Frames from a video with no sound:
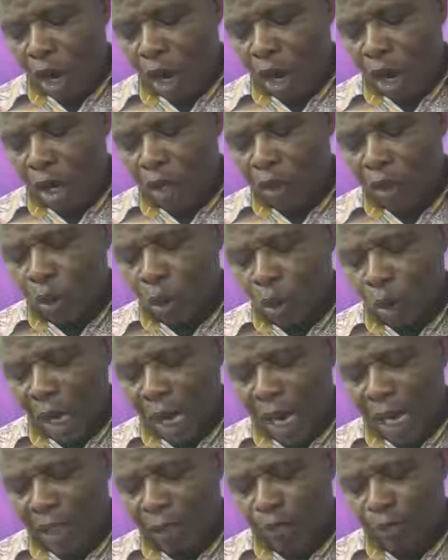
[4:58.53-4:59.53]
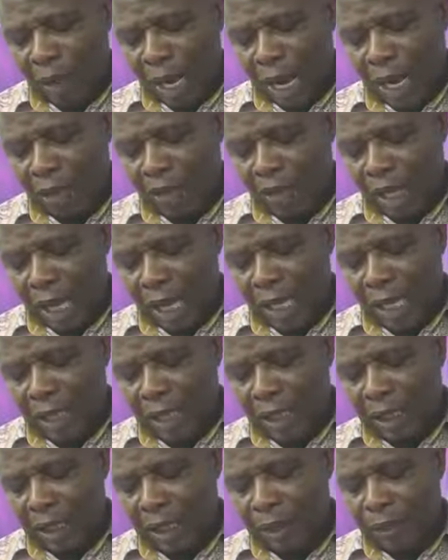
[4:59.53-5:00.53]
unto us by
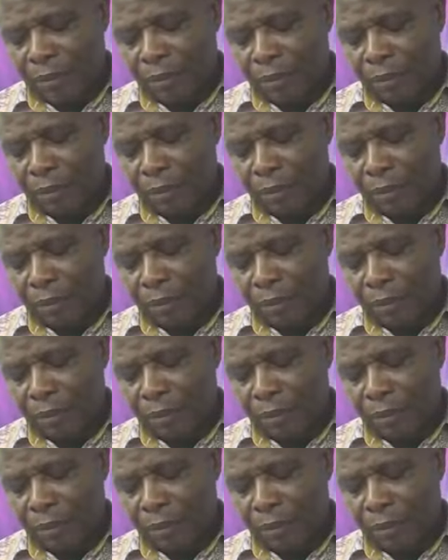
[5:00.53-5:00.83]
them,